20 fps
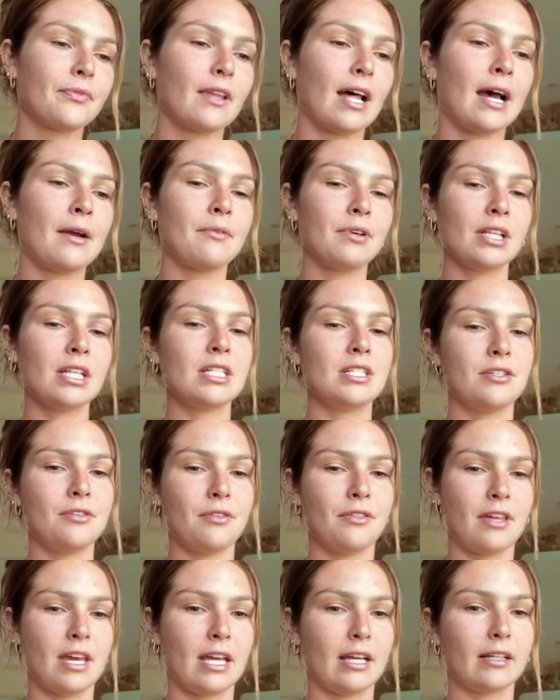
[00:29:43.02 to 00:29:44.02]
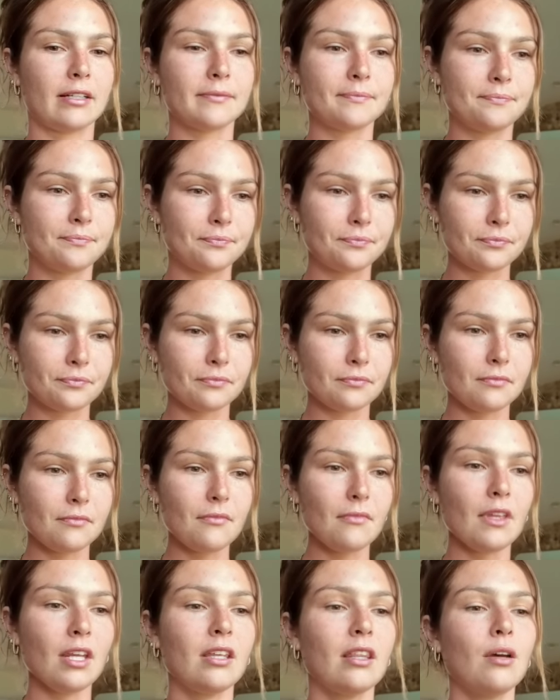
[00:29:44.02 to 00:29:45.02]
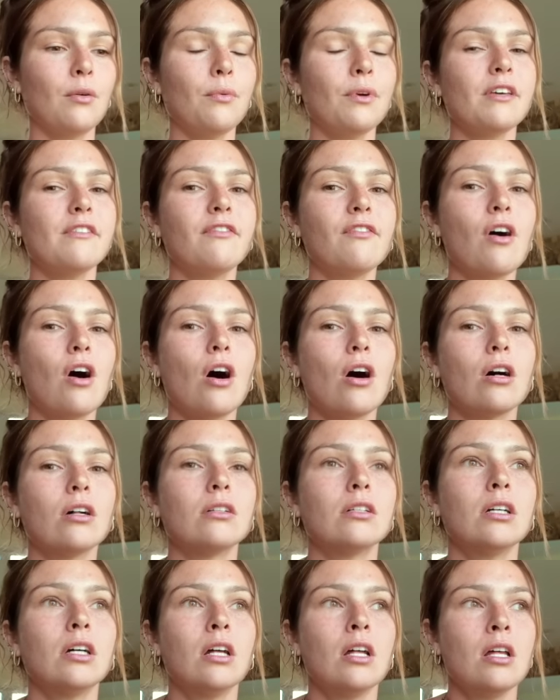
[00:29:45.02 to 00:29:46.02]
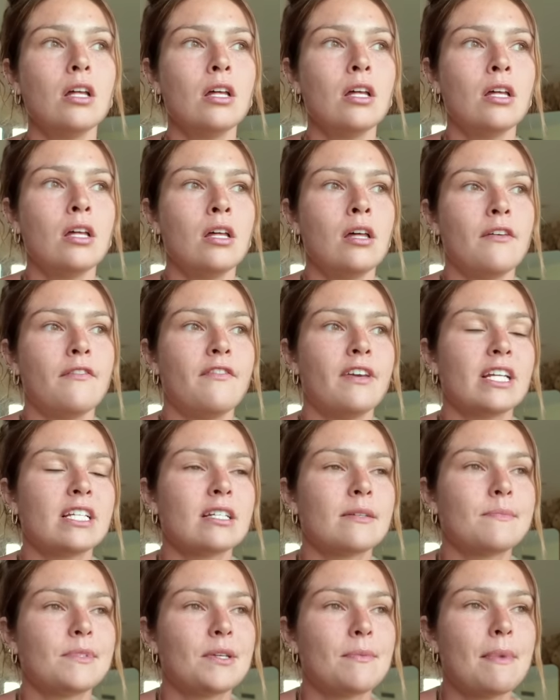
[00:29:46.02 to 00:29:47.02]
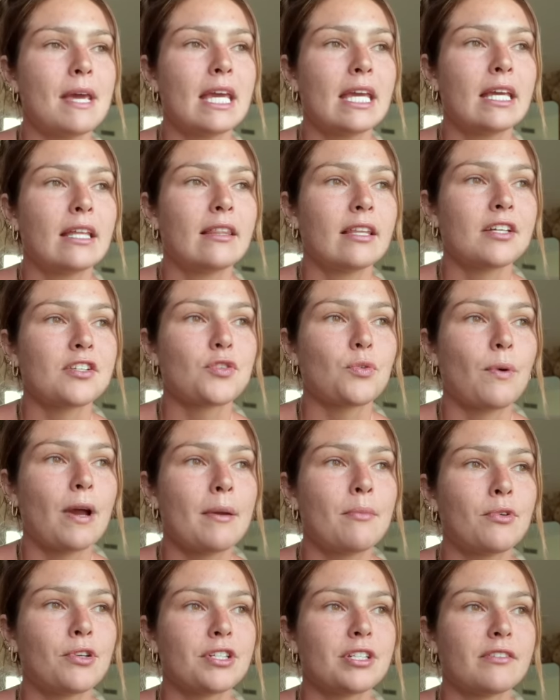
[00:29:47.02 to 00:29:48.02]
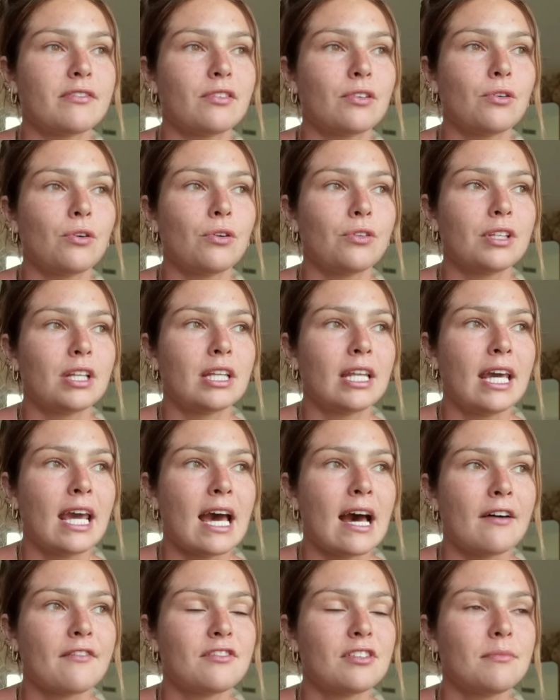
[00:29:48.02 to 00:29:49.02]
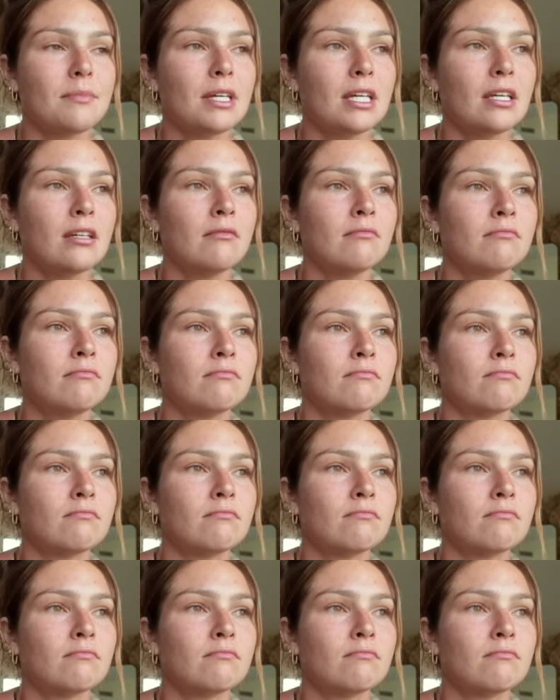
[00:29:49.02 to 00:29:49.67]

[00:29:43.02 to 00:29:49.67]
I really do think that we fall victim to making things way more difficult than they have to be.